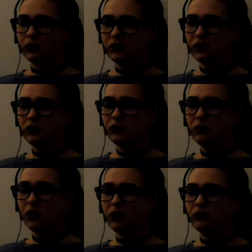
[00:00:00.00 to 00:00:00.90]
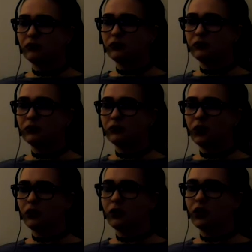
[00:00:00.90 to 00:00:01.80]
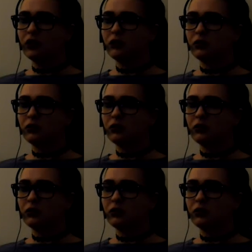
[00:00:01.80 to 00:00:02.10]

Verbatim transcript: Was Kenshi bad? Oh no, Kenshi